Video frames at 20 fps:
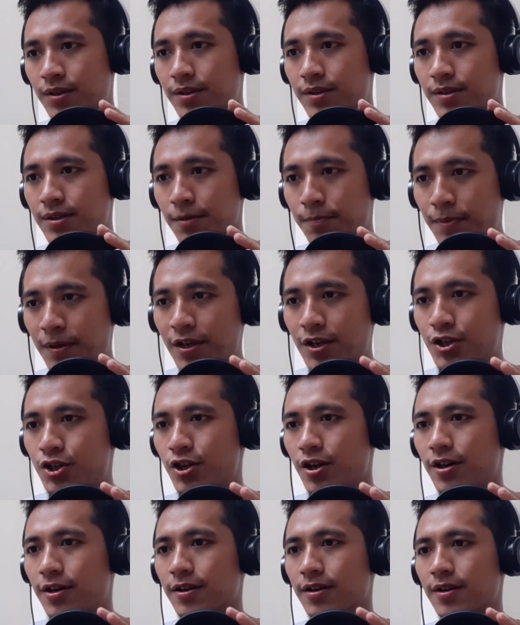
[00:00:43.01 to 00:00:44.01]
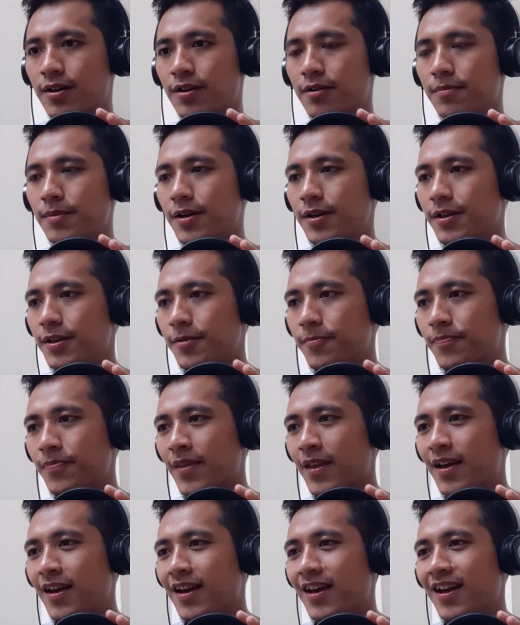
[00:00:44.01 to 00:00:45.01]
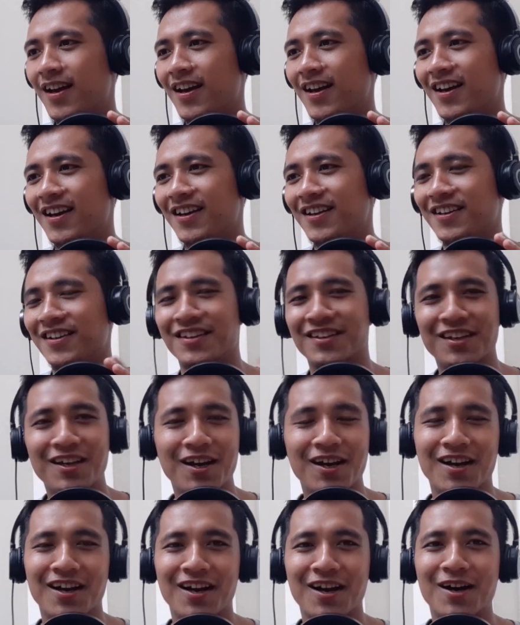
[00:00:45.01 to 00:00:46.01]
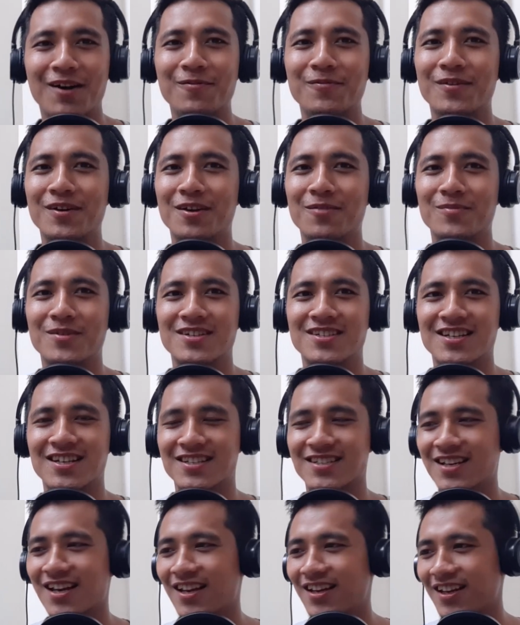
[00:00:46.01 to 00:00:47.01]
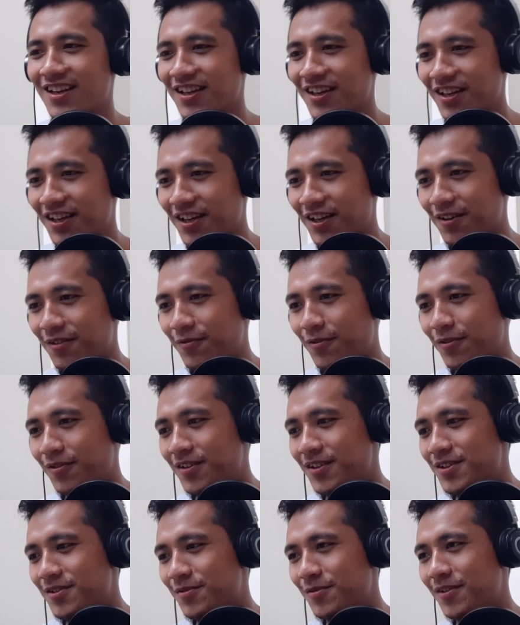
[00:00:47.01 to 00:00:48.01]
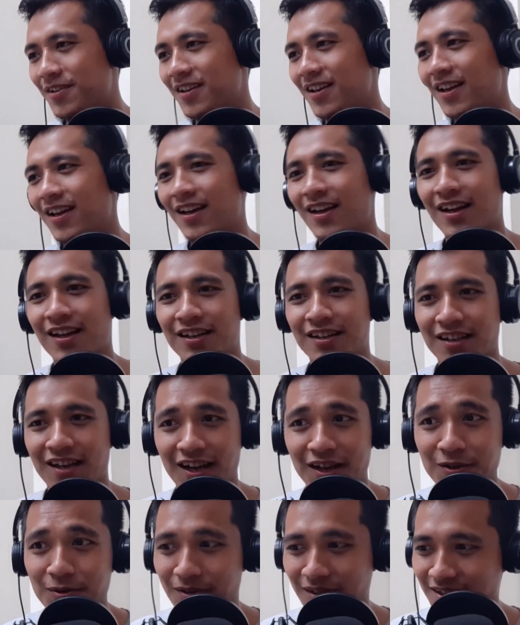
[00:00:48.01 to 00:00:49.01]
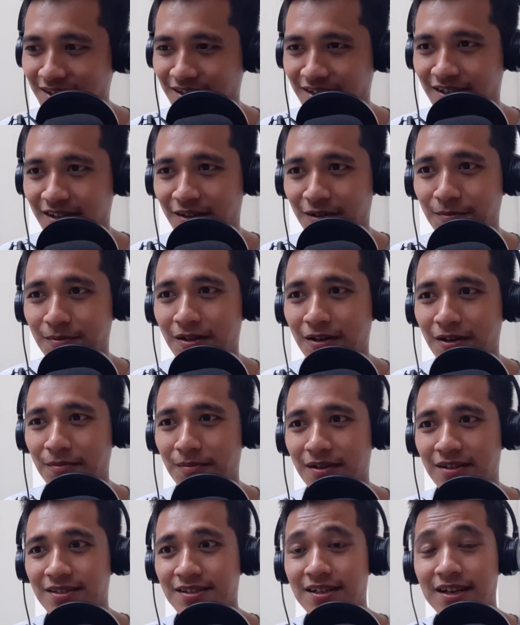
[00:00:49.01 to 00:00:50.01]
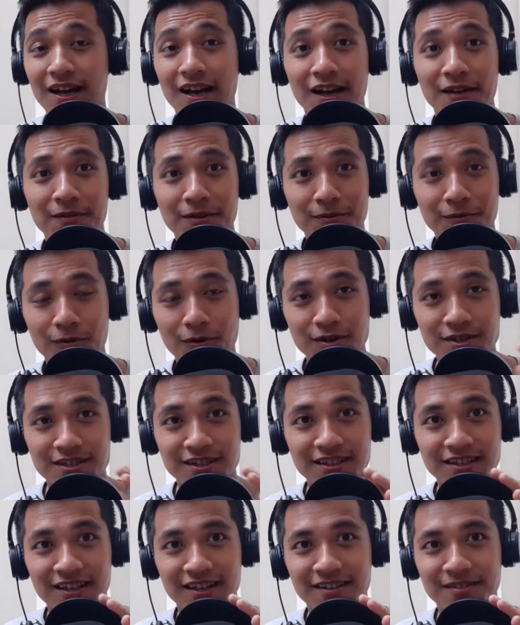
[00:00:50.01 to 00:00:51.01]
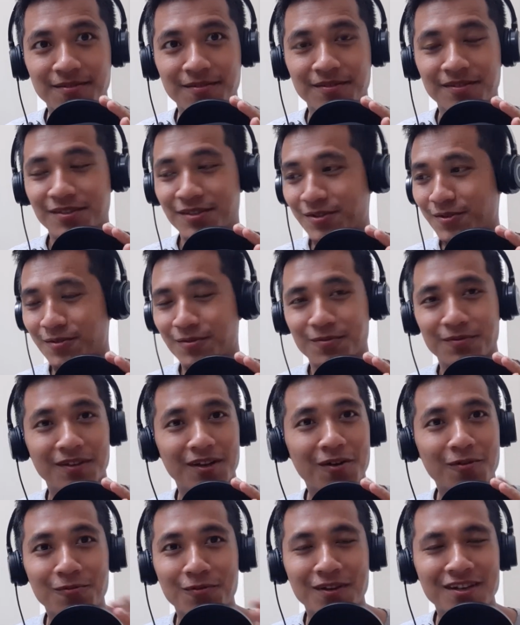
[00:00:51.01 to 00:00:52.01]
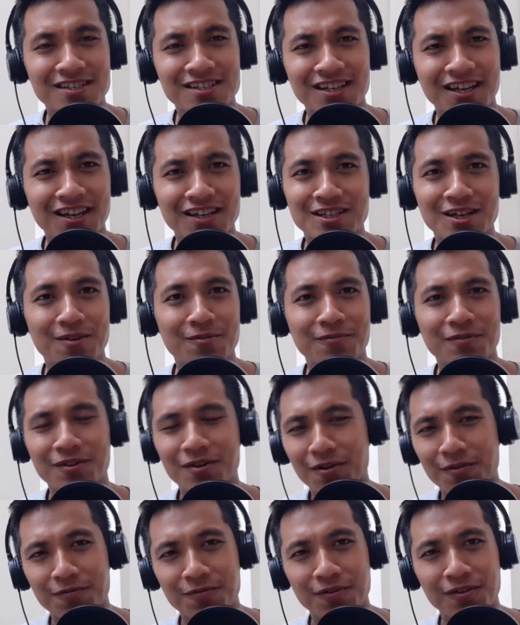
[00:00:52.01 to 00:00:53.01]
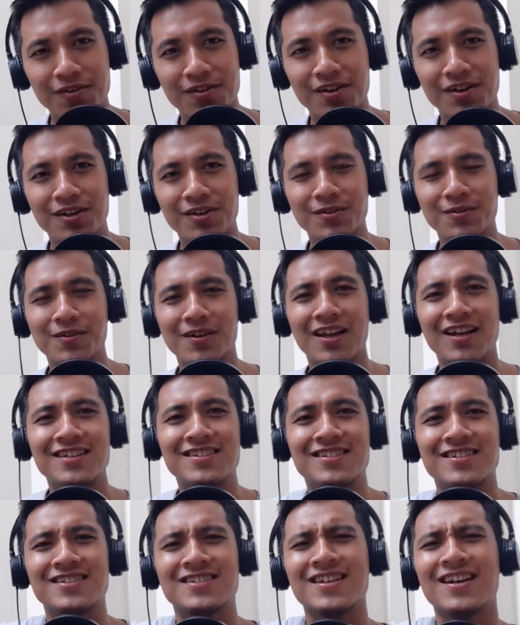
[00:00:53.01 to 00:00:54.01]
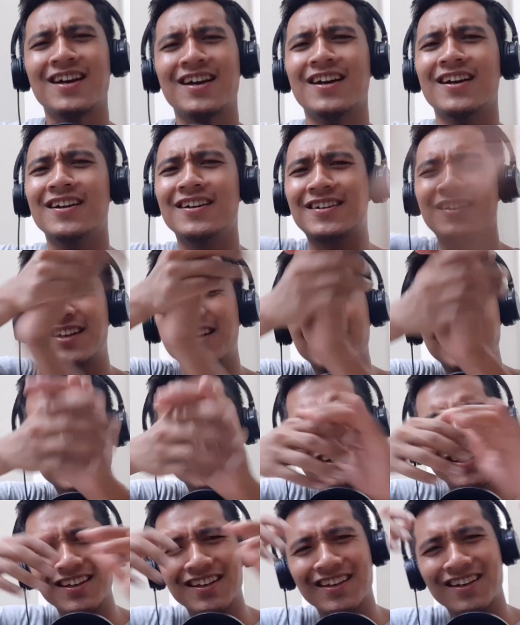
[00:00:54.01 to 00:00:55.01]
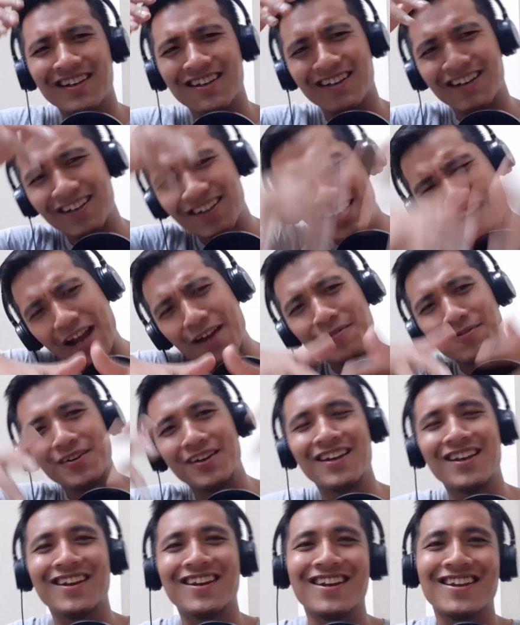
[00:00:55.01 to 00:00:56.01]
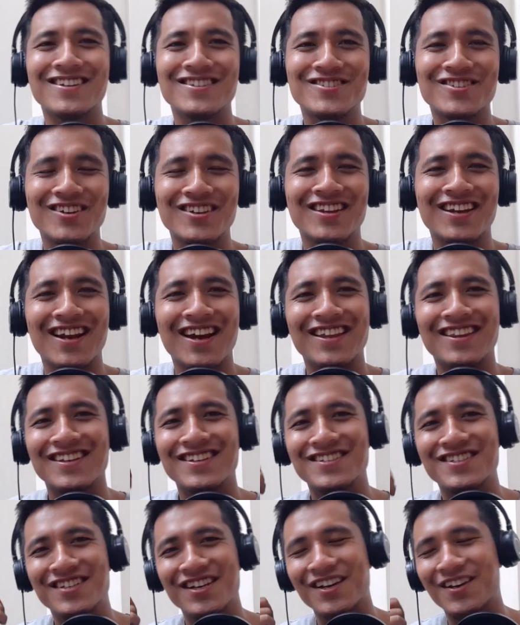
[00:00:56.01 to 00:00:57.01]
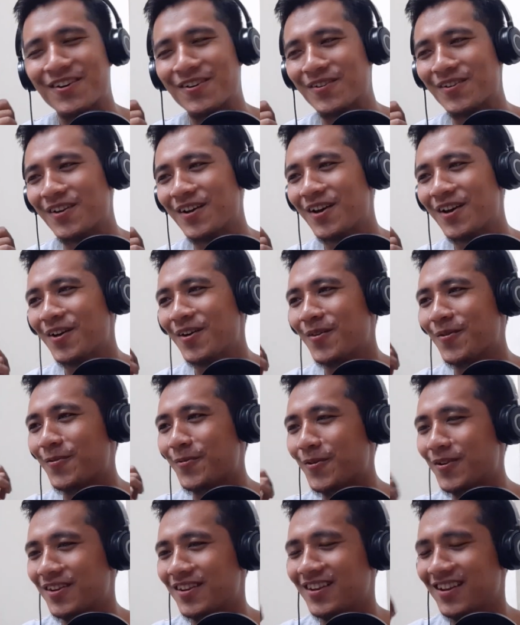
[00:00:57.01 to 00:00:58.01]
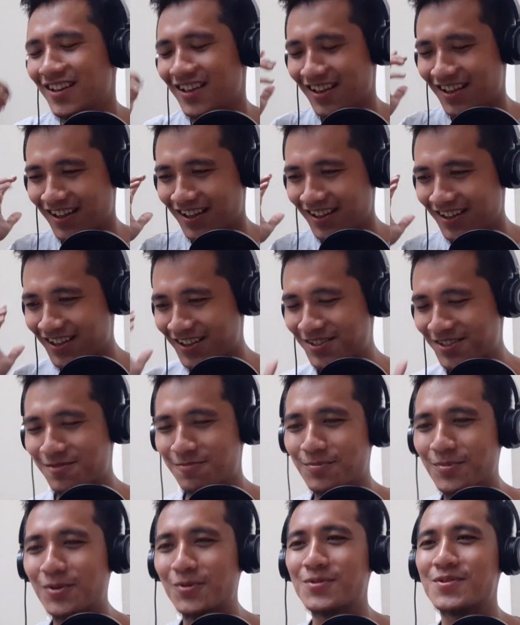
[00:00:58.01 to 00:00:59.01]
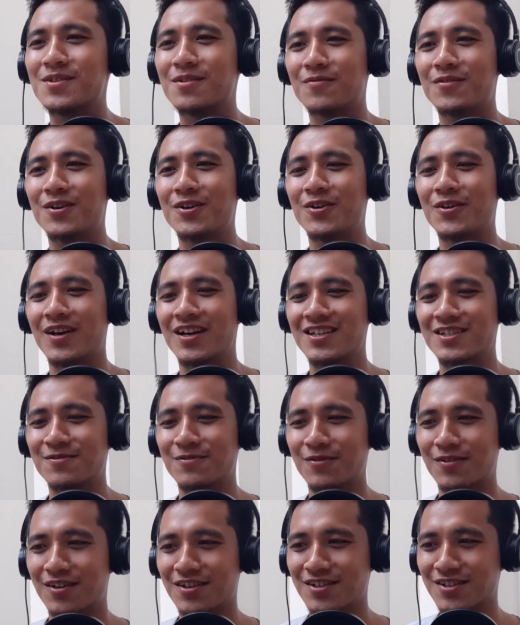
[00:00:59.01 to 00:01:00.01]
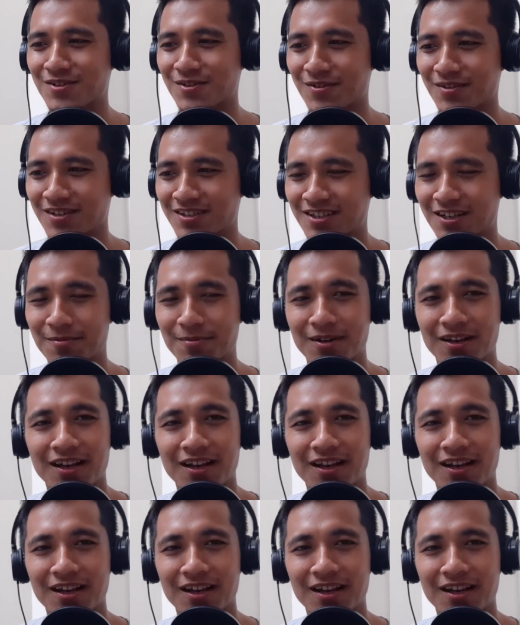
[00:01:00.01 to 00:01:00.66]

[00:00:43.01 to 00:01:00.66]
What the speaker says: Daphisha Kharbani, and yeah, I'm very much excited and eager for this one. I know this is gonna be amazing. I haven't watched it yet, so without wasting any time, without further ado, let's just dig in and dive in and enjoy the ride and check out what this music video has for us on the table.